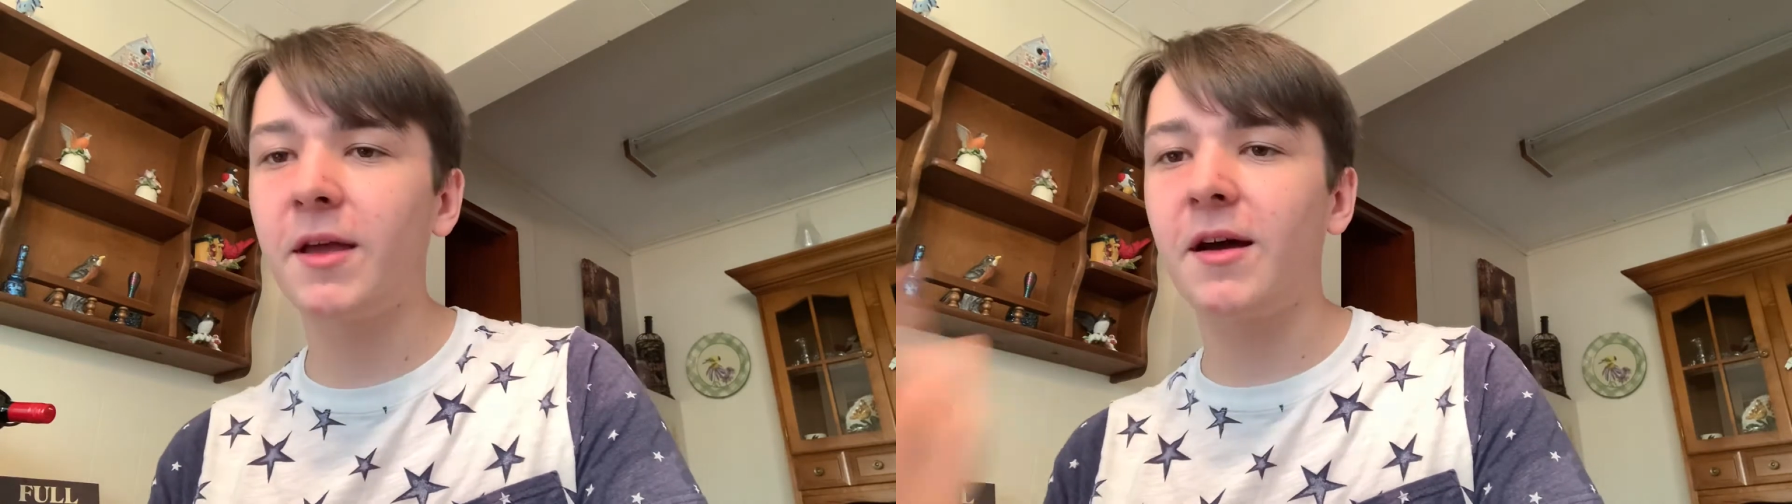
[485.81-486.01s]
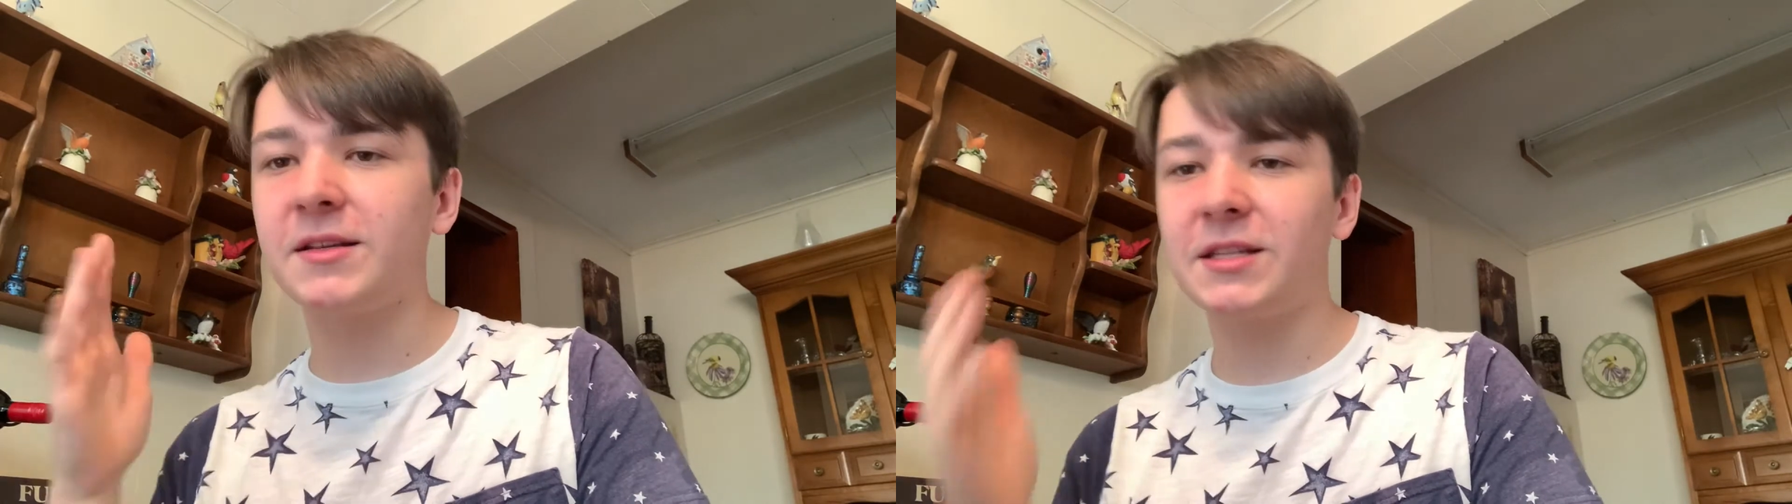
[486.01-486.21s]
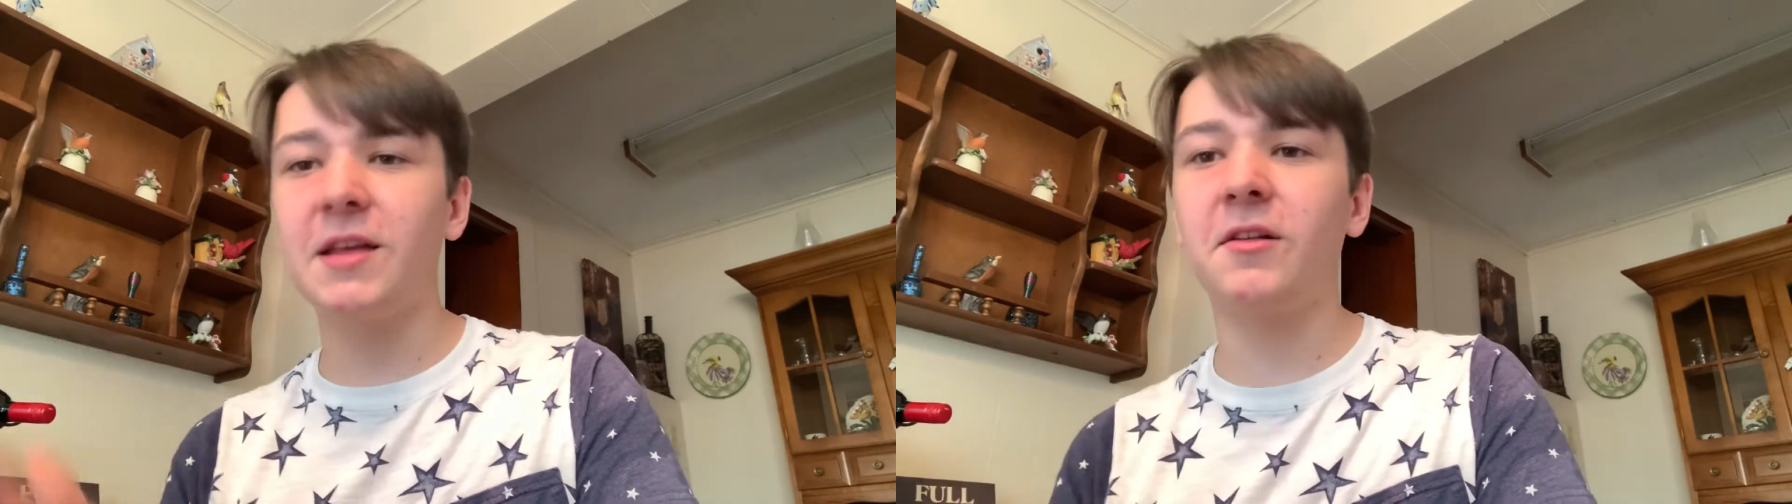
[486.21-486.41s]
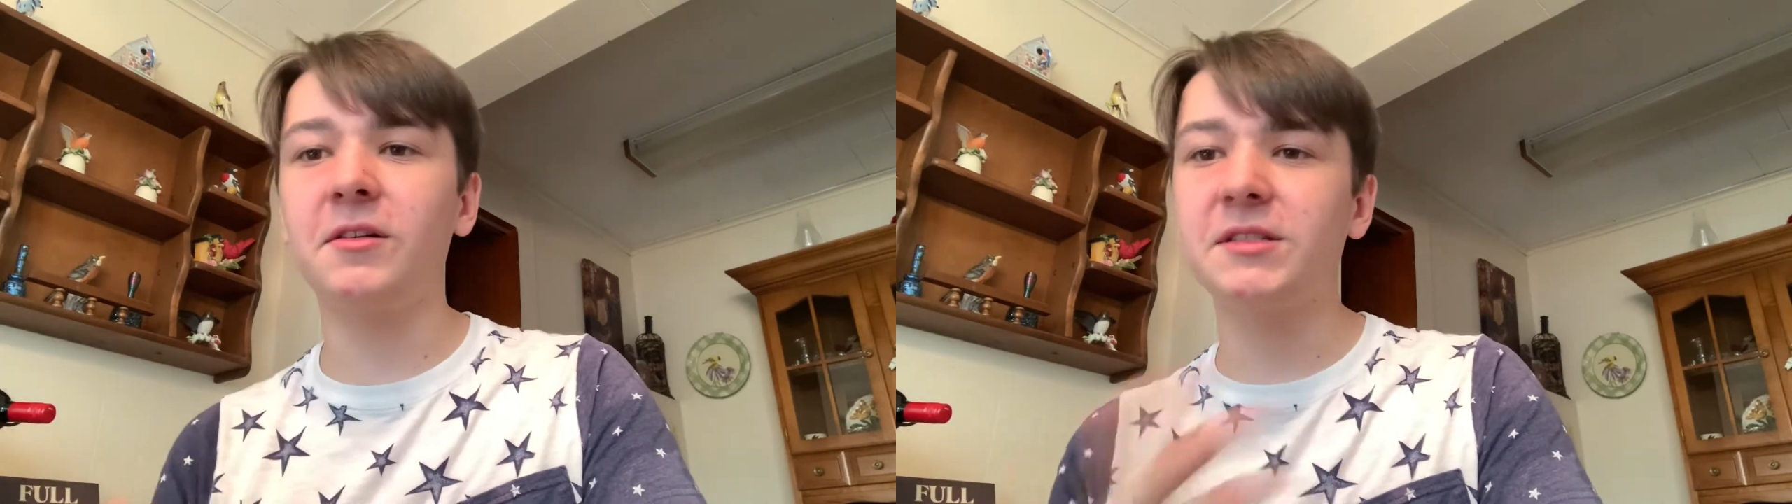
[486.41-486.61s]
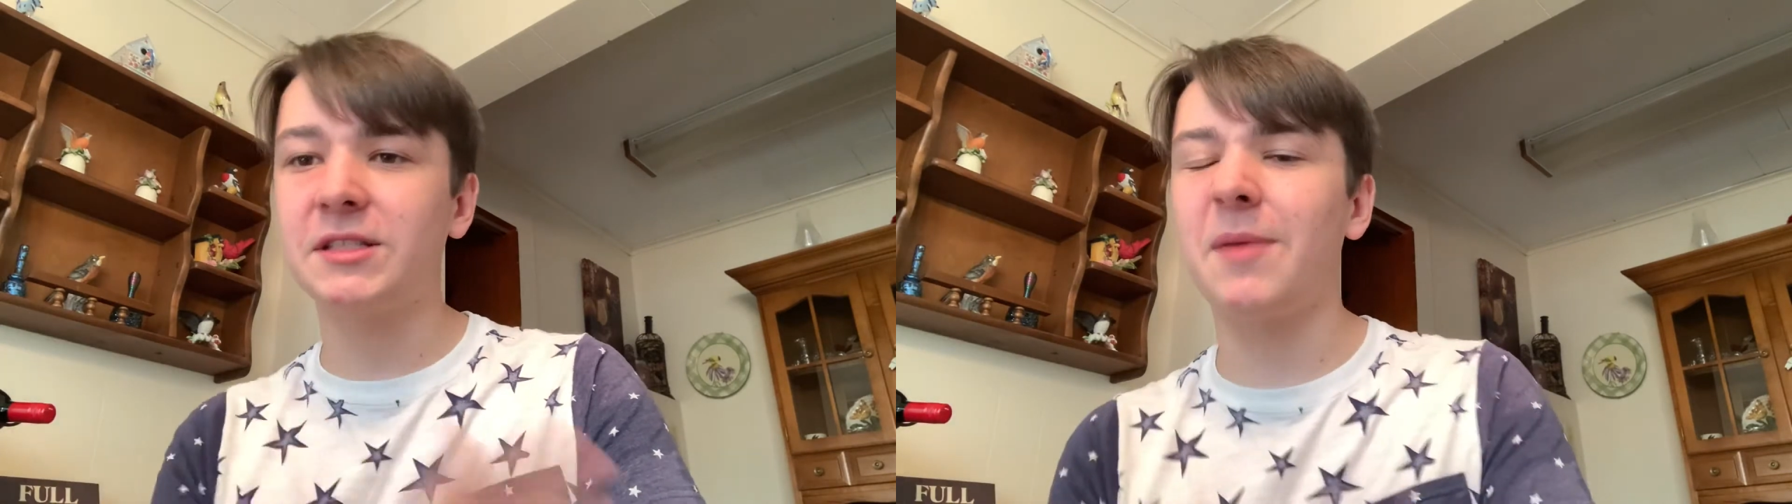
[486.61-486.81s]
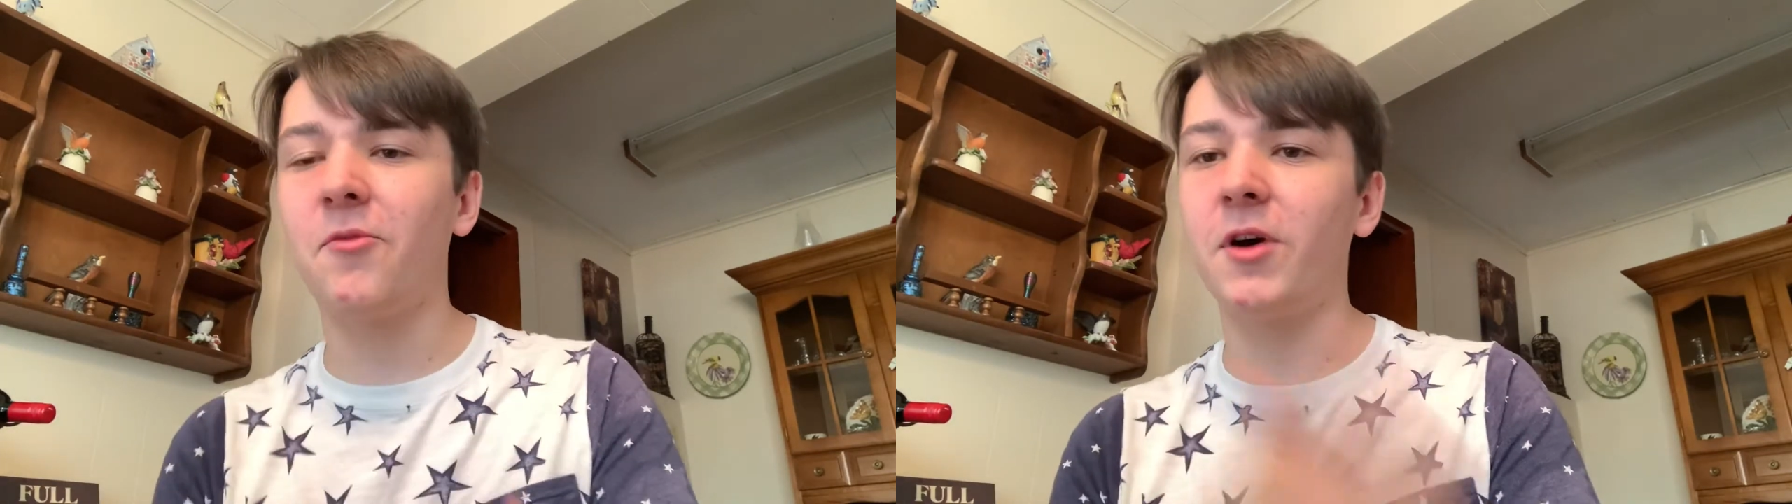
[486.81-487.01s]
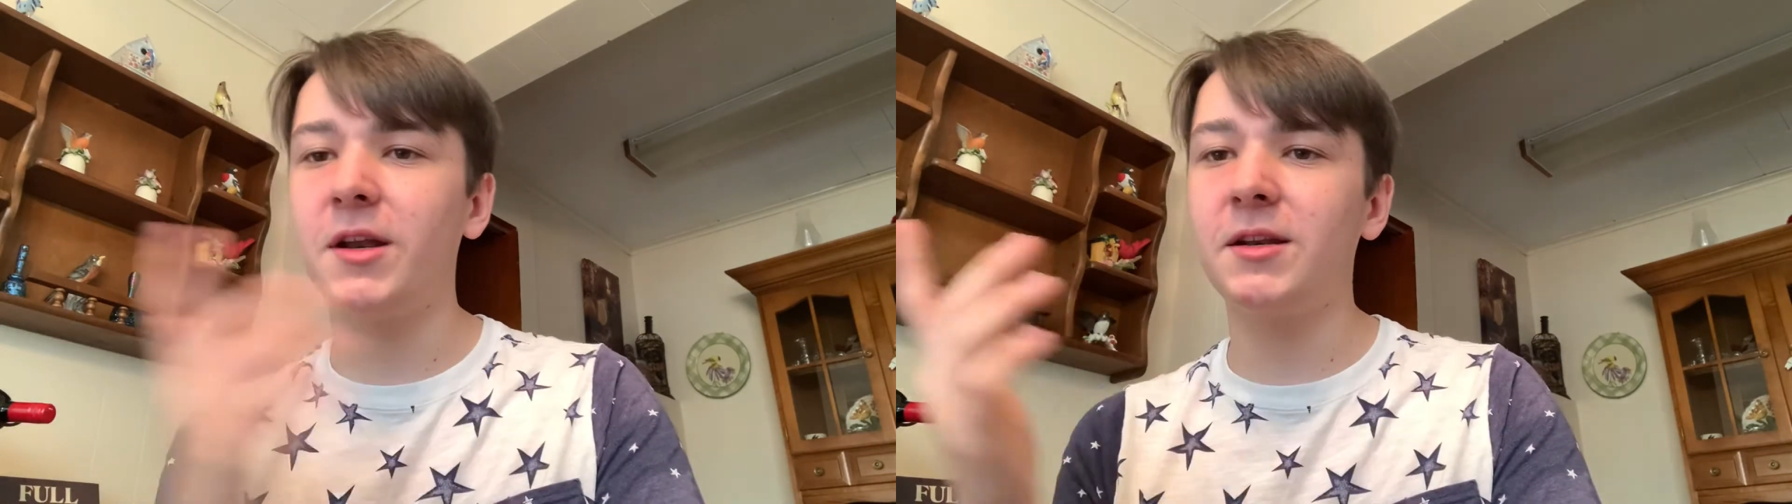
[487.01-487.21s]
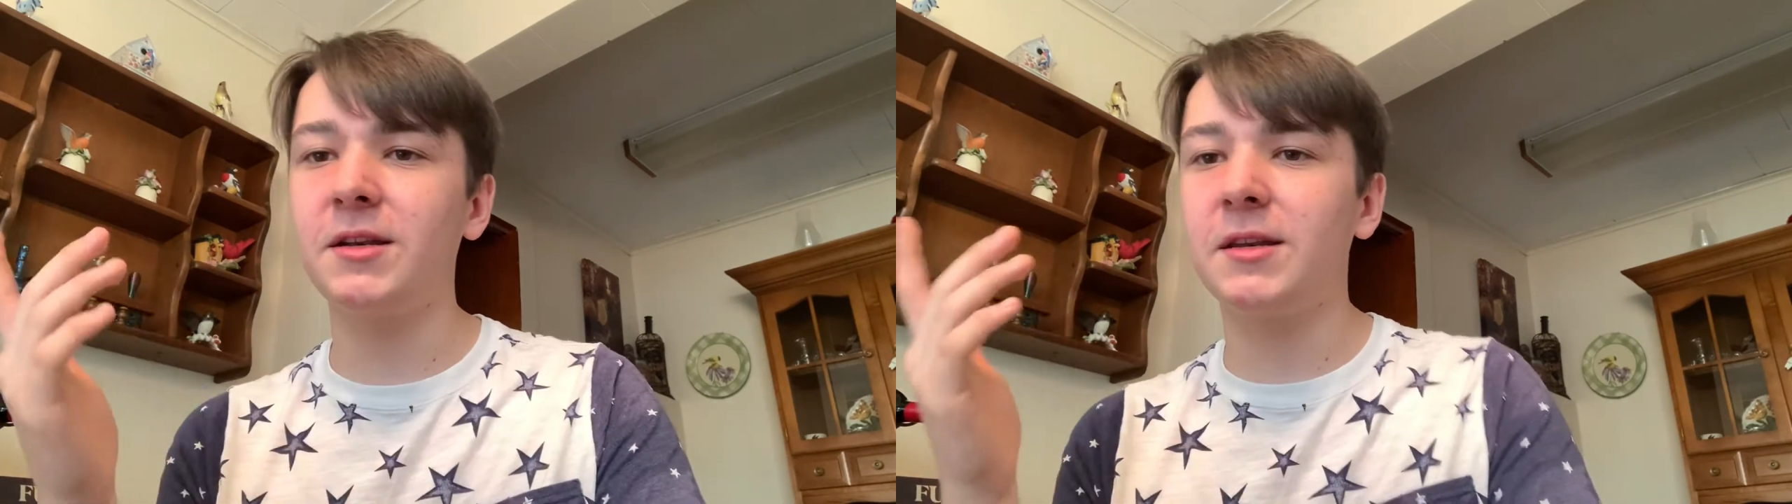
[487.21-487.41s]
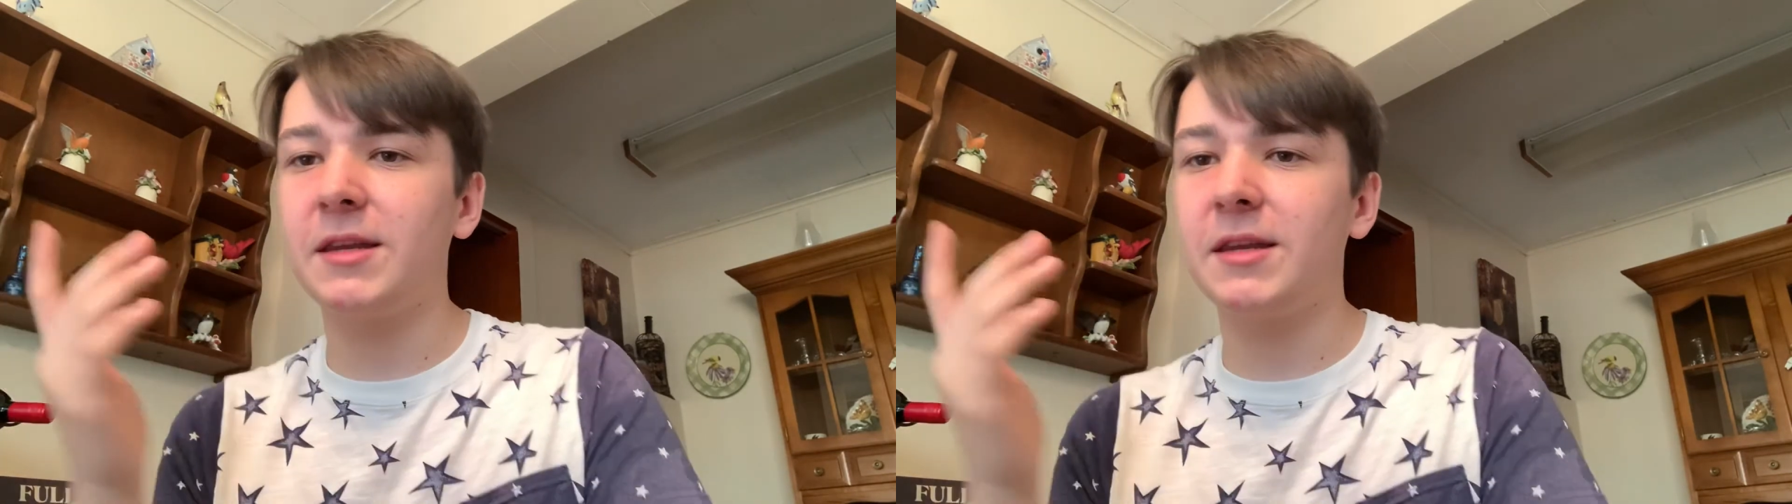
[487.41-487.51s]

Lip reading: until someone